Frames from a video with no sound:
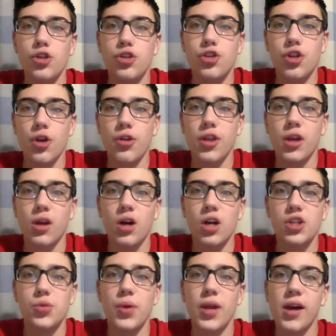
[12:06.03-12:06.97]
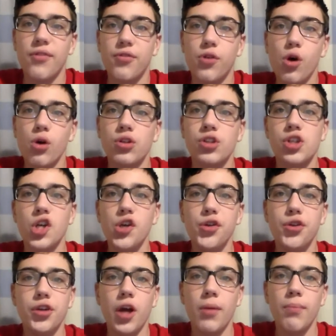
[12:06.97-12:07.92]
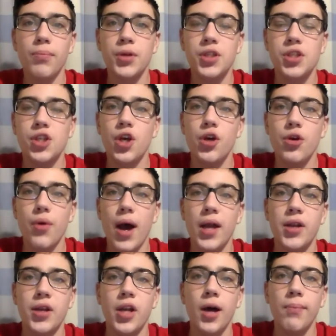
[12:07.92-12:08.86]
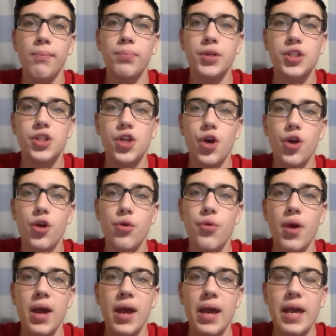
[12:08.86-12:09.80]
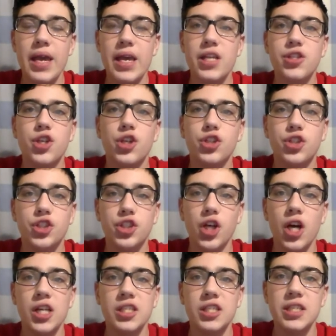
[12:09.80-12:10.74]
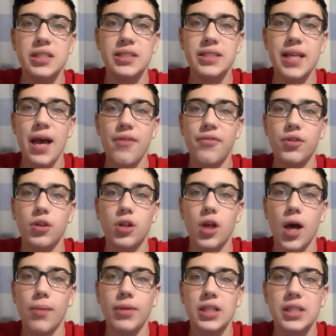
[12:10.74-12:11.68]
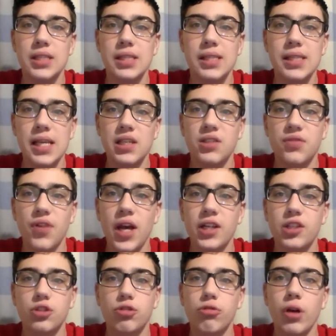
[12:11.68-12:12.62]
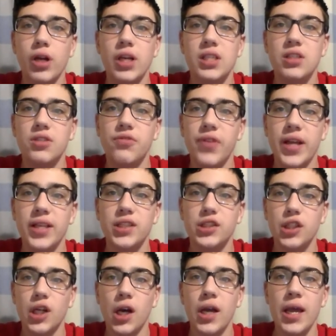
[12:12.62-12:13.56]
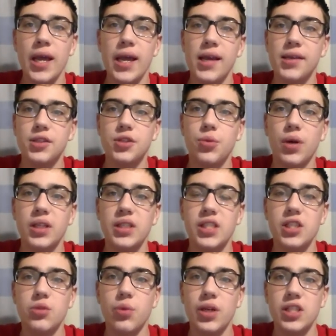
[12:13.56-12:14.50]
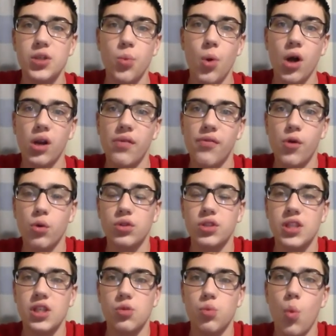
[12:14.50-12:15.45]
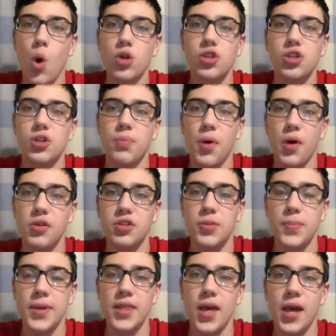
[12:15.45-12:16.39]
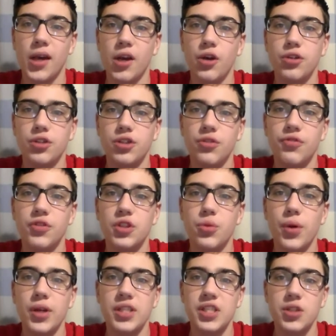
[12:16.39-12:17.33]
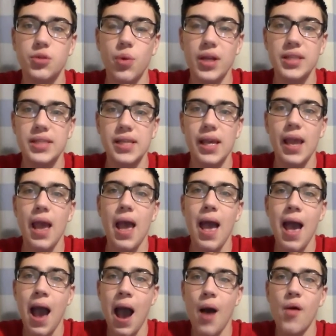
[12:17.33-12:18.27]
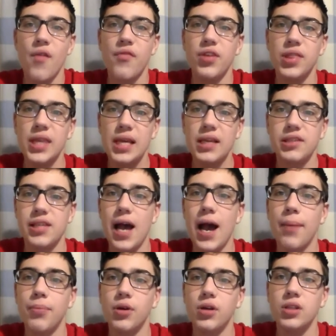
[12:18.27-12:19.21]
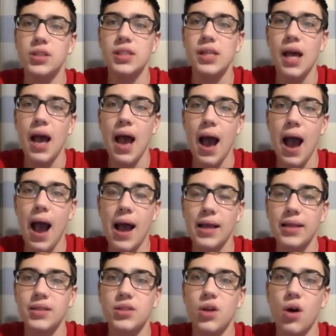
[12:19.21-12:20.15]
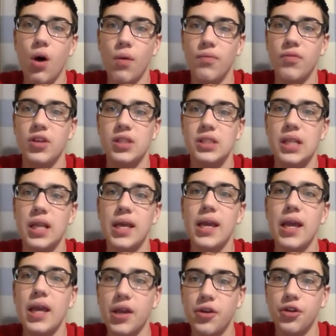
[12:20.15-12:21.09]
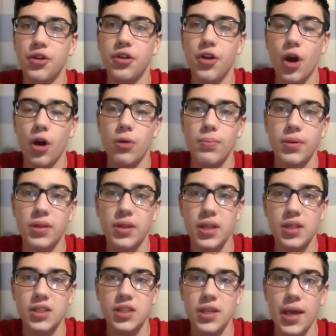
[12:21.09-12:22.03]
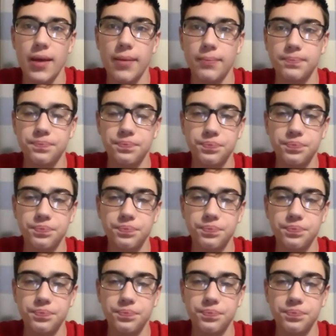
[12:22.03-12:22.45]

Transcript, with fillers: So then guys, we have got to number two, and number two is Jersey Devil, coming to Six Flags Great Adventure in 2021. Of course, this was supposed to be their coaster for 2020, however, things happened, and obviously it couldn't open this year.